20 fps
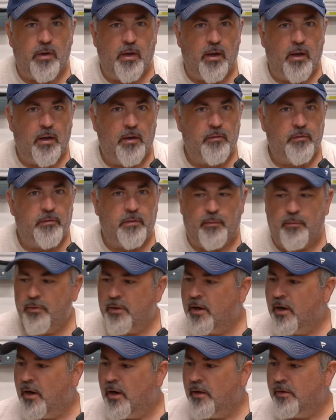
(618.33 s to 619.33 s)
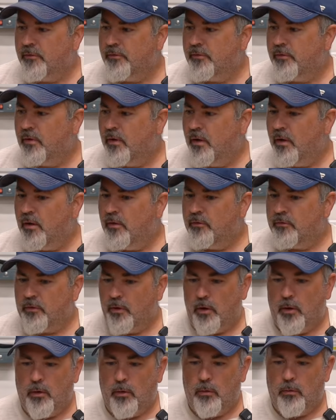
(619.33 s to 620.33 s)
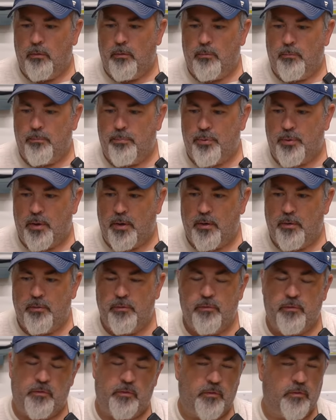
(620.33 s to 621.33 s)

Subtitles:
and some of the cons. So pros,